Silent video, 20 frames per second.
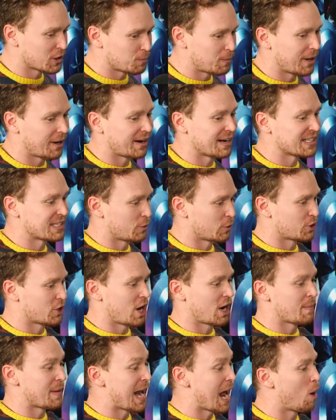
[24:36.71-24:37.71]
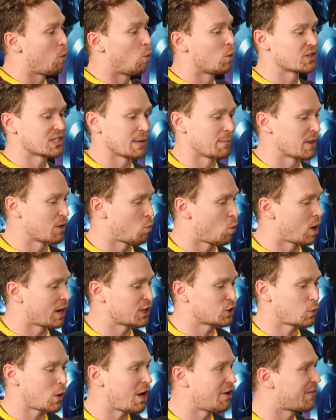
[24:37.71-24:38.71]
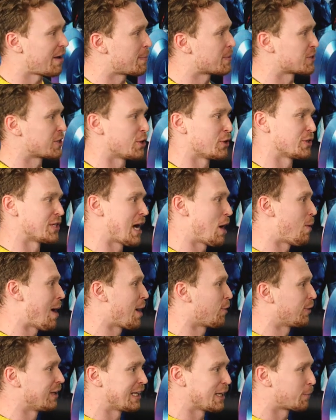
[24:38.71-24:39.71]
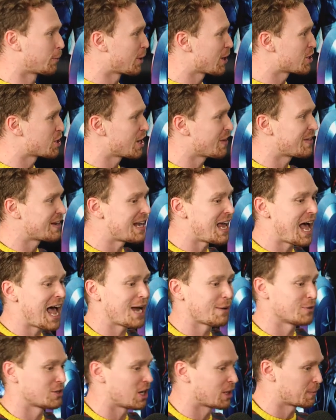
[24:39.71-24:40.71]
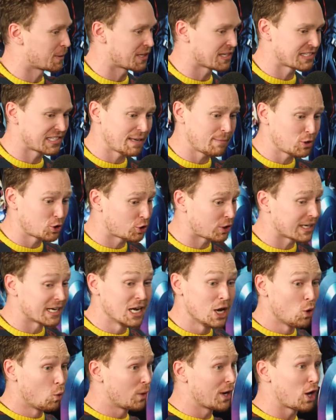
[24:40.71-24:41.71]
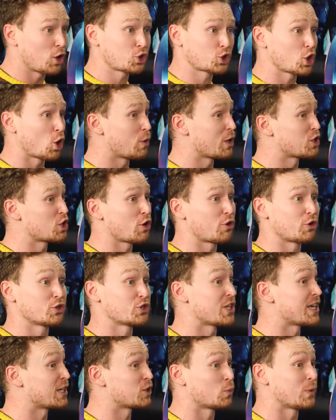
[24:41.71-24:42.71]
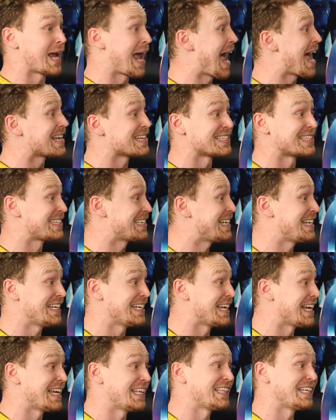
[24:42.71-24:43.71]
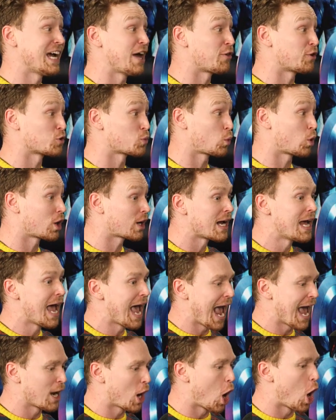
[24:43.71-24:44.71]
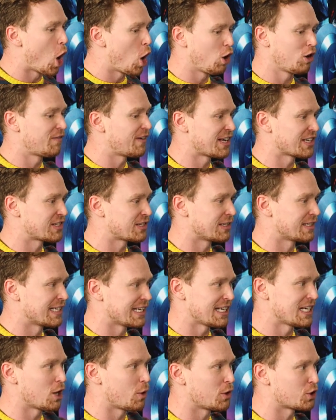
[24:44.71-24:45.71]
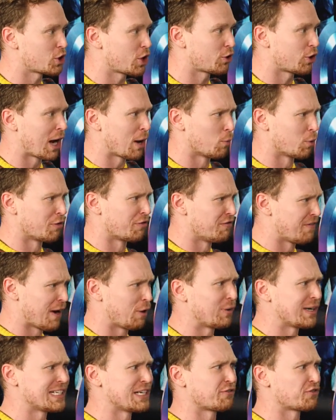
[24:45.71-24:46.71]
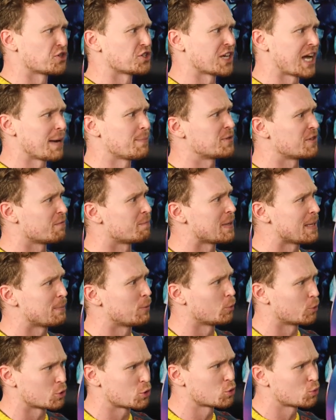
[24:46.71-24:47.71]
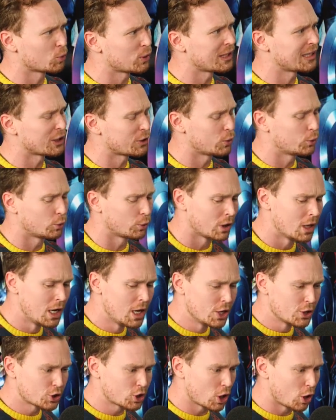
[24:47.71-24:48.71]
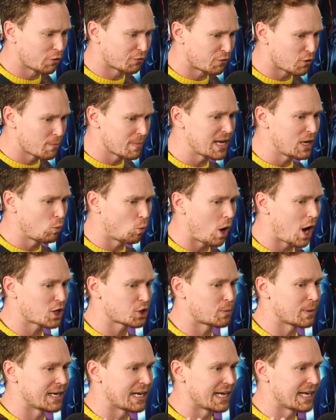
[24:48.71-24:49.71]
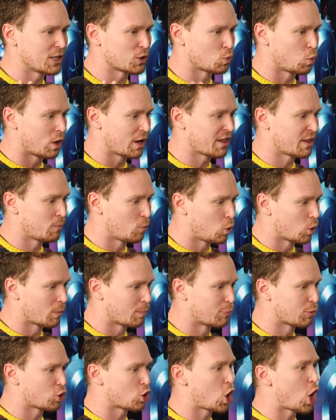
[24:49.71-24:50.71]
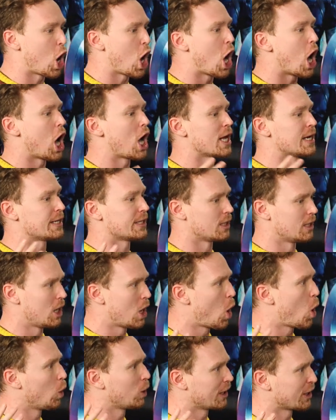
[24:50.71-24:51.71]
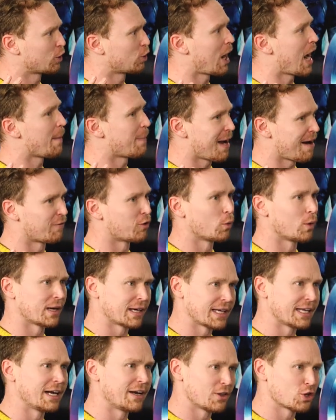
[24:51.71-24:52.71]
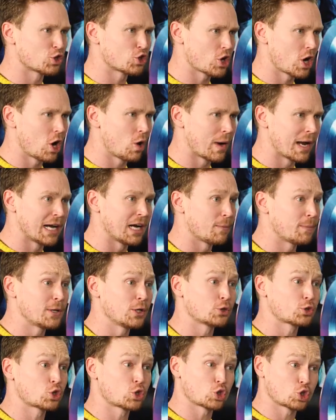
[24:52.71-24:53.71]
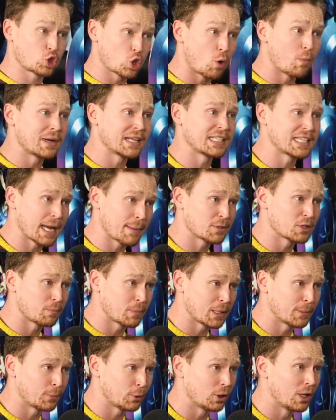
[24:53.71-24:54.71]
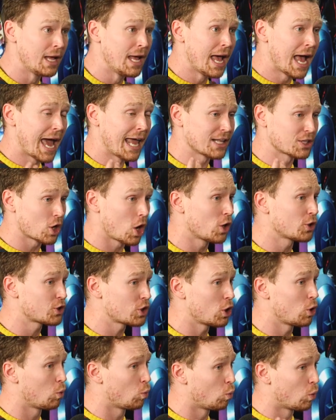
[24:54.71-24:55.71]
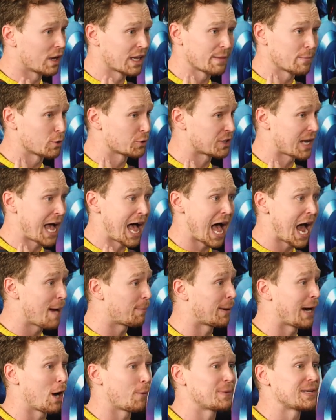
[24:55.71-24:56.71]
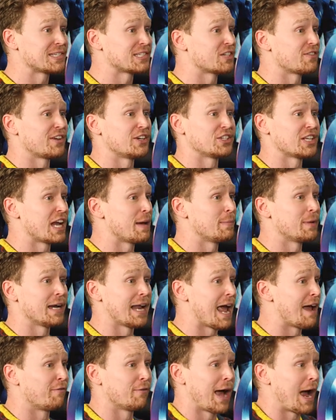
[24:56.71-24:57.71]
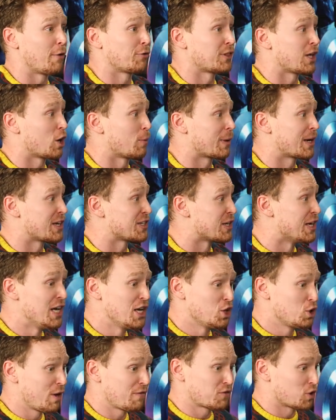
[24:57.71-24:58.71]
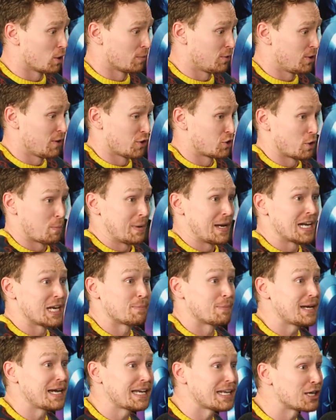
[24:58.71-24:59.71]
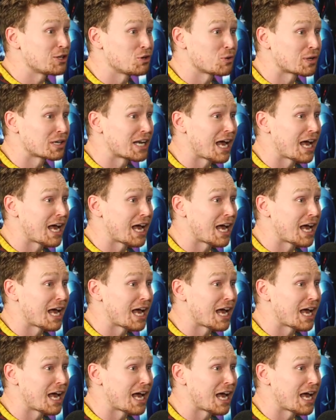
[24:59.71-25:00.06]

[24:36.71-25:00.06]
experience. They were talking about how some of them wanted 12 episodes, how I really appreciated the nine. We talked about the symmetry. We all showed each other's things we hadn't seen in the other's work, and all of us didn't know each other and were very different types of people, which was really cool. So for me, Watchmen is one of the more broad, holy crap, everyone can get into the show, and it appeals to so many types of people. Mm. And it's also one of the most highbrow pieces of entertainment out there because you have to, you know, there's a Peteypedia you can